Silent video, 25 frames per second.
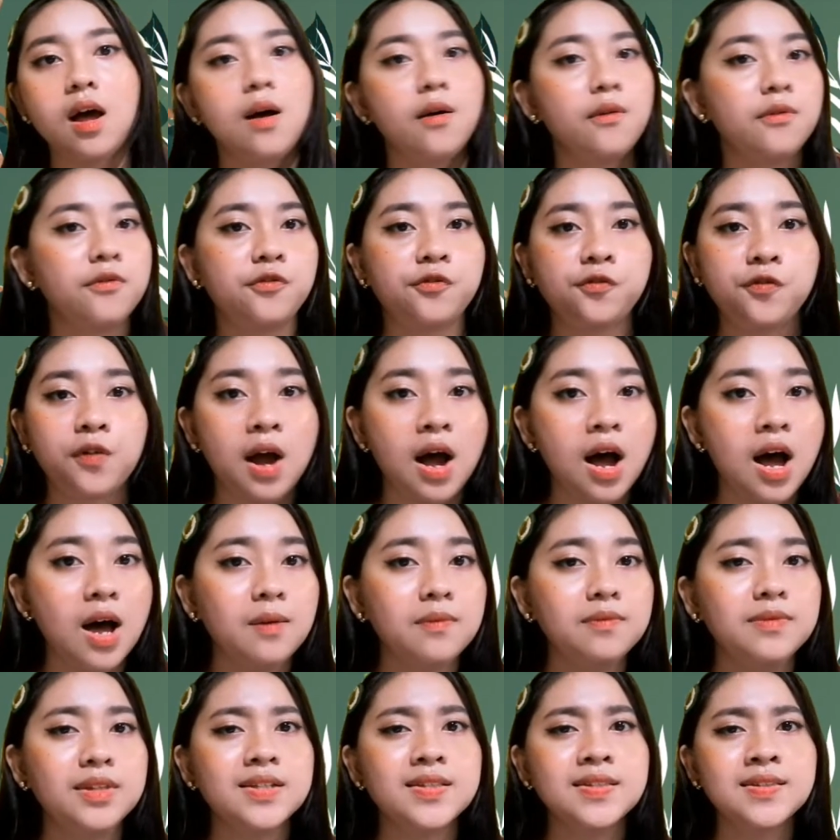
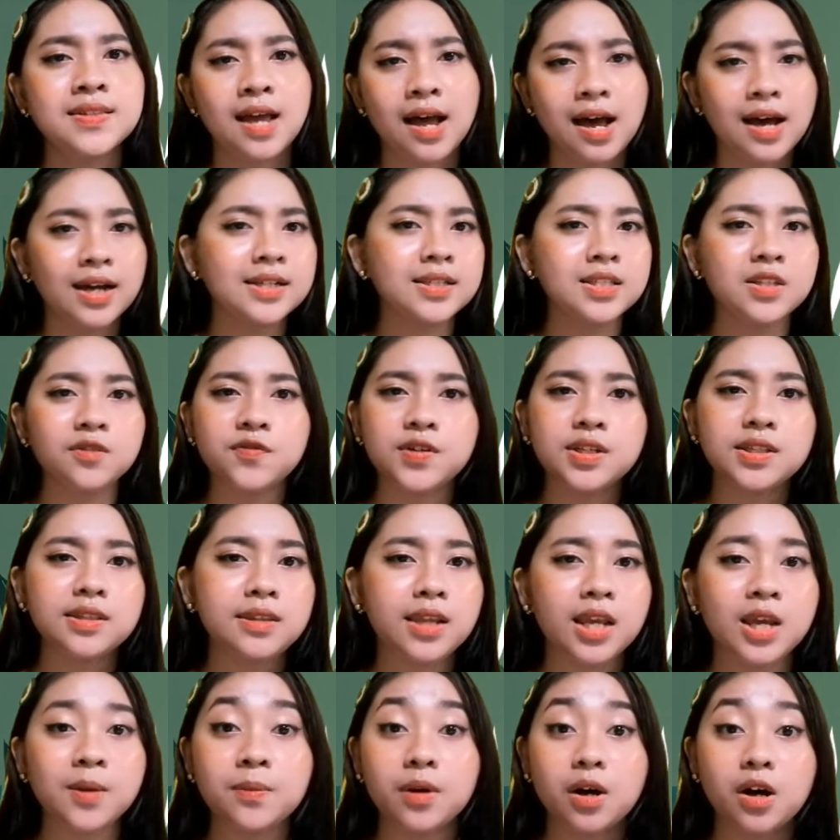from the scientific
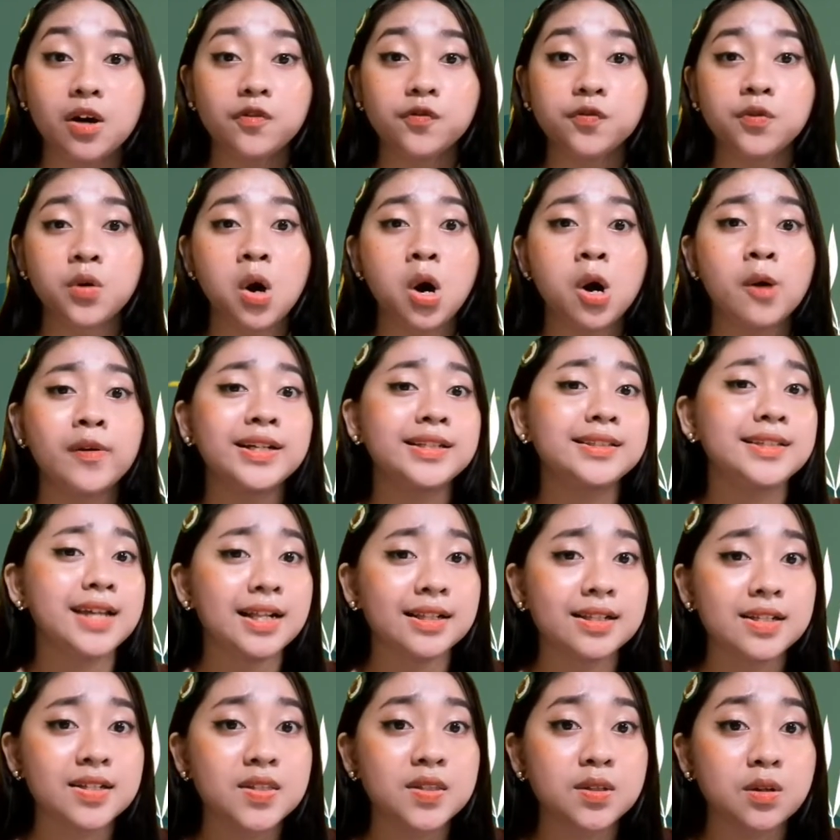name of
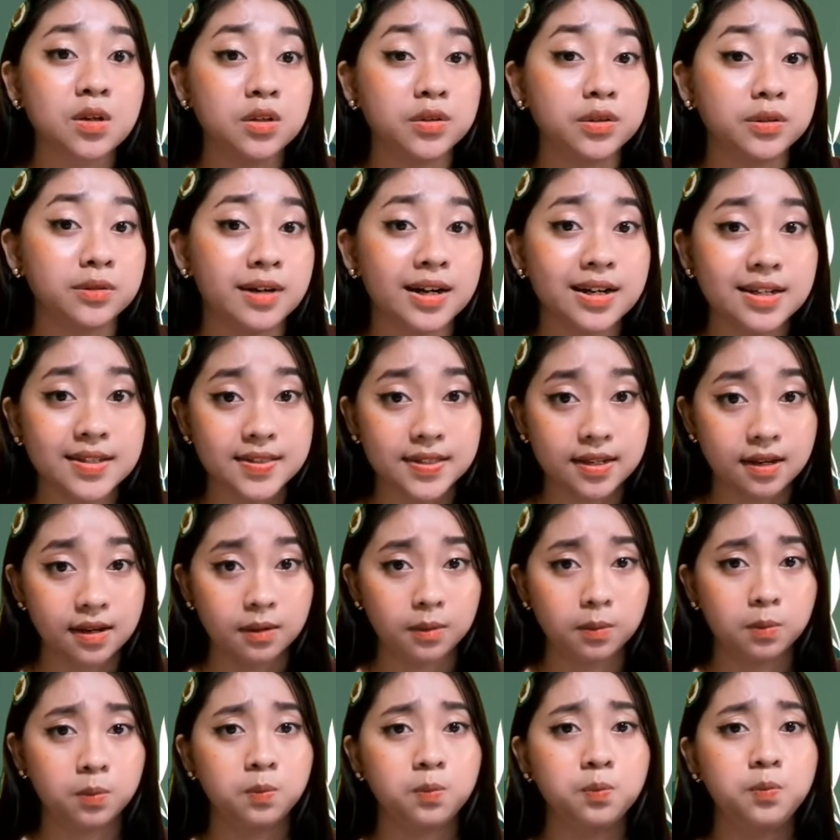Corydalis conoriza,
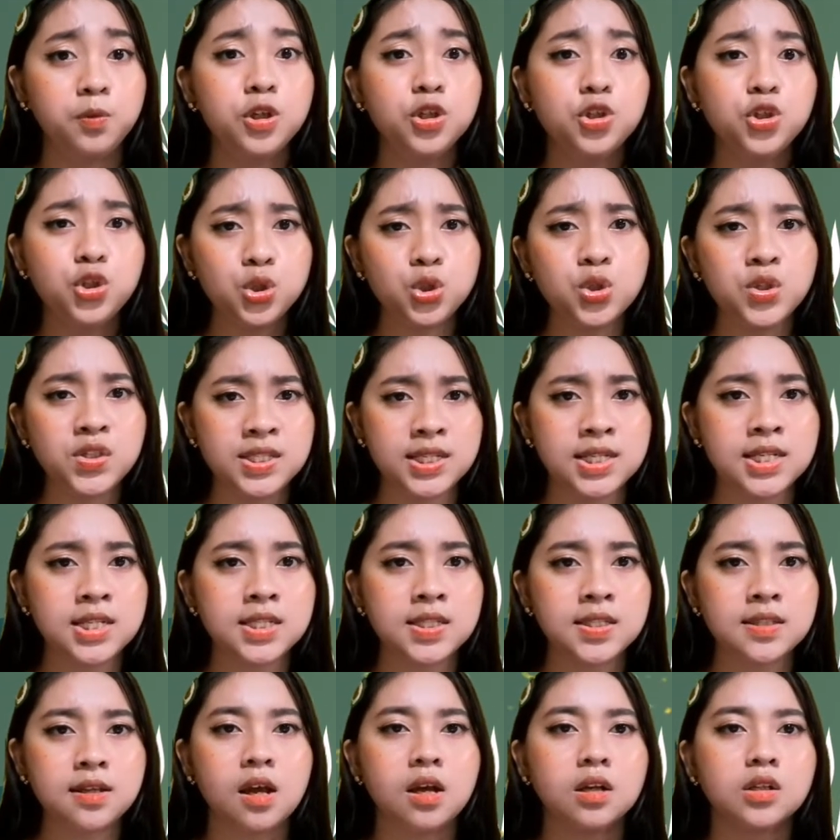
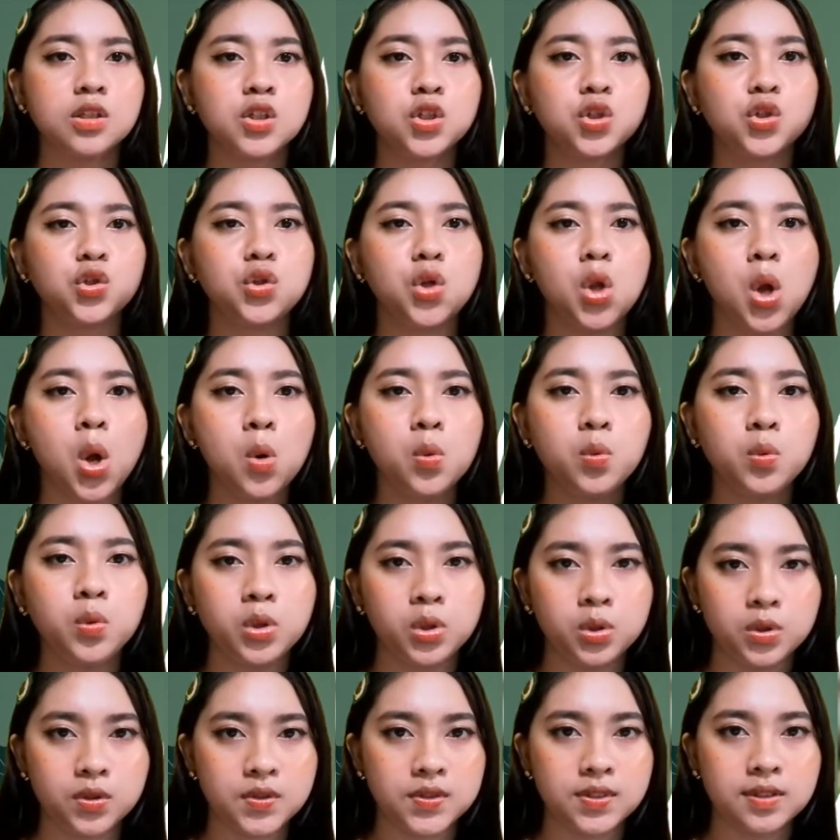produces snow
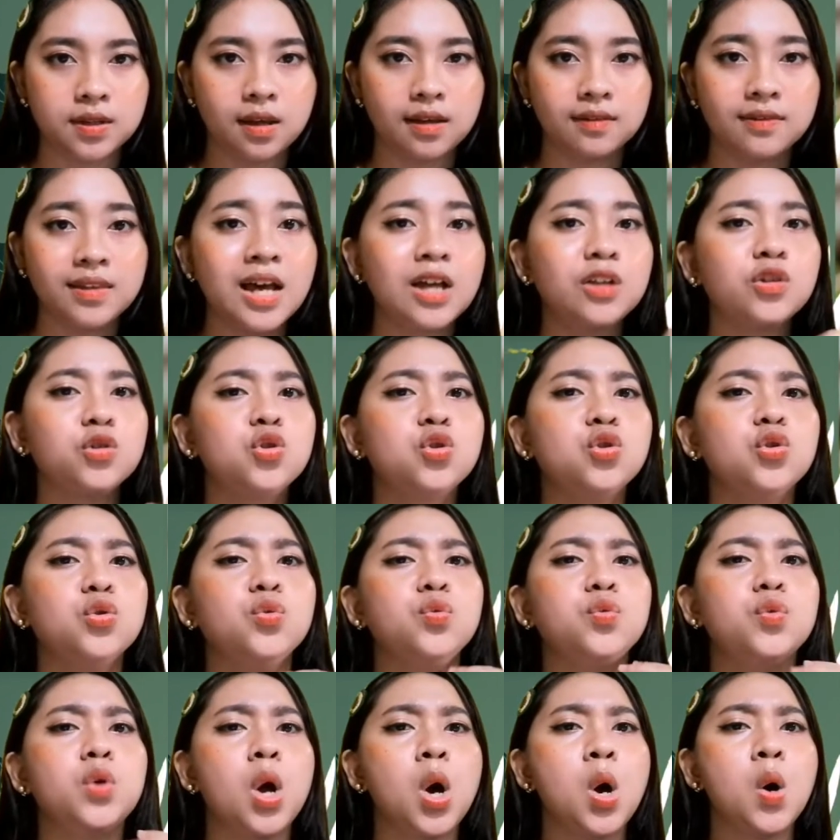roots that
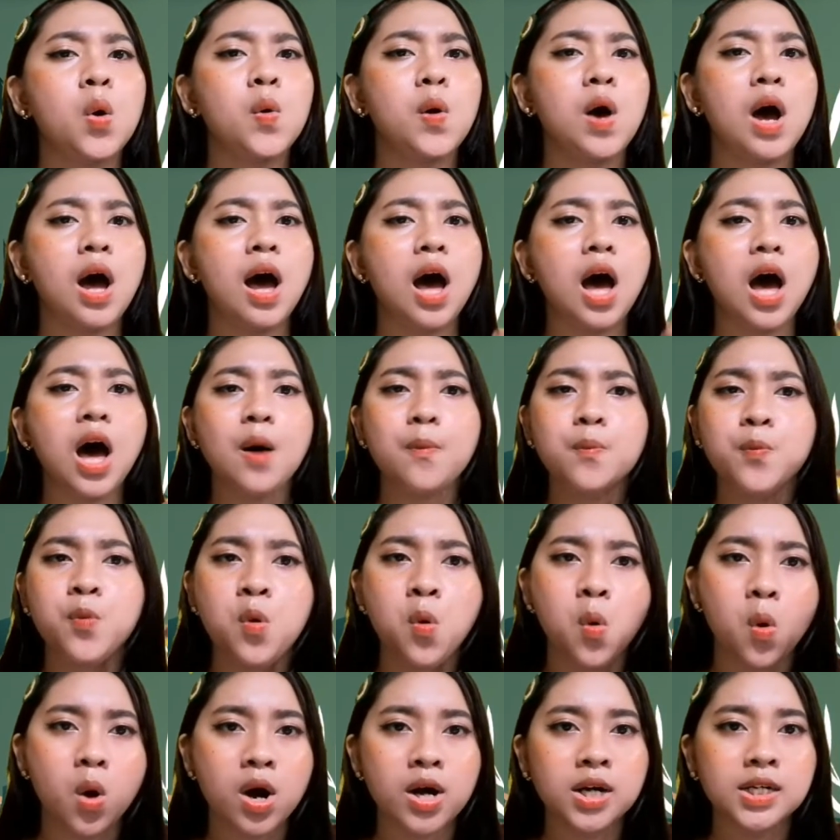grow
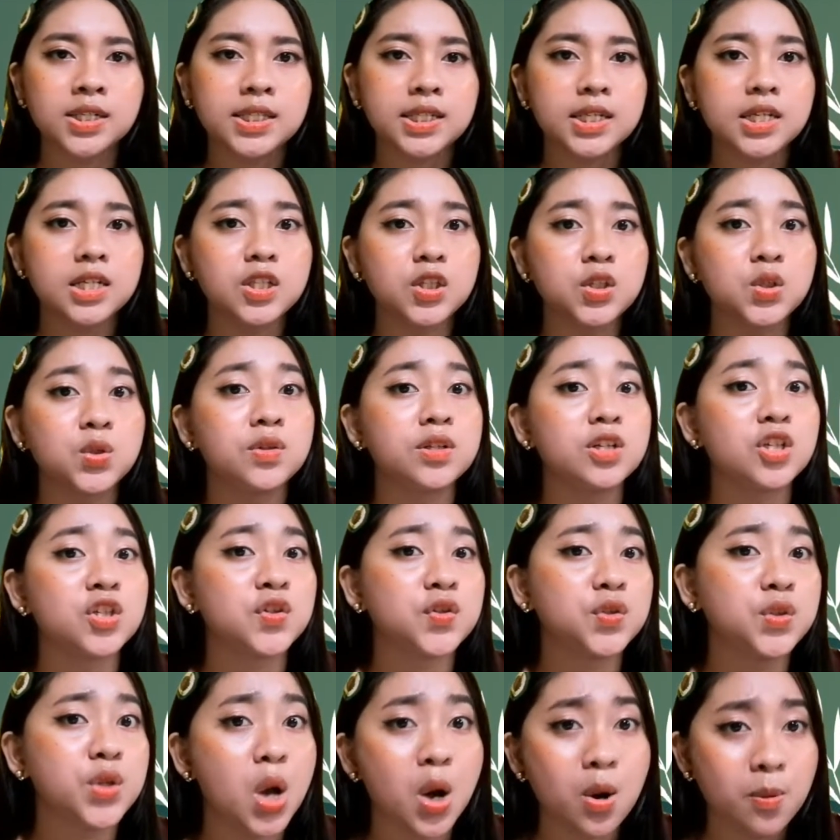upward into the
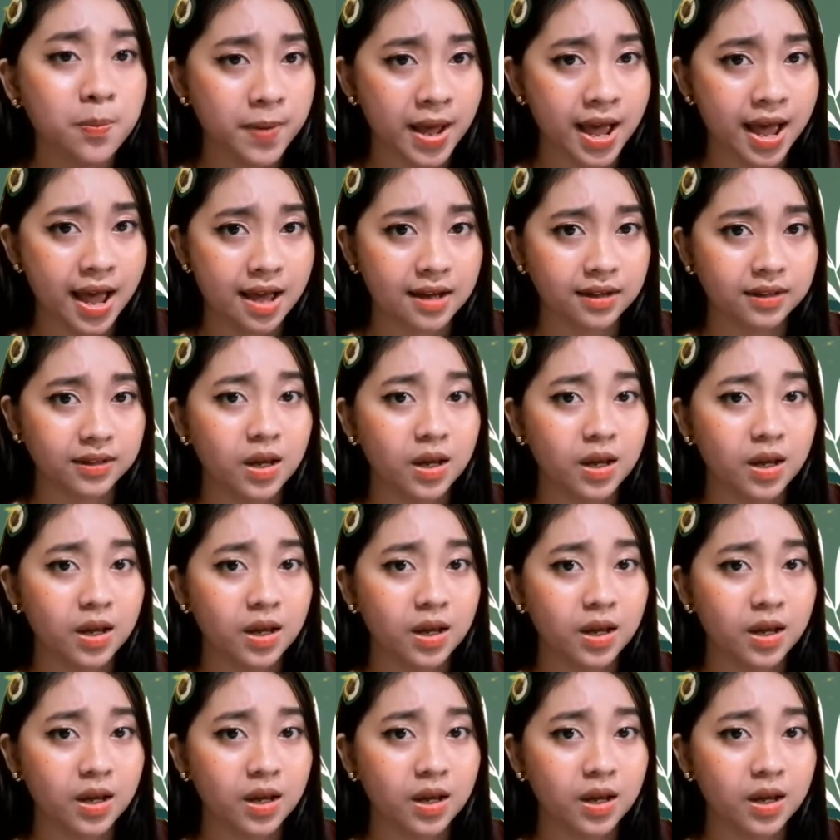snowpack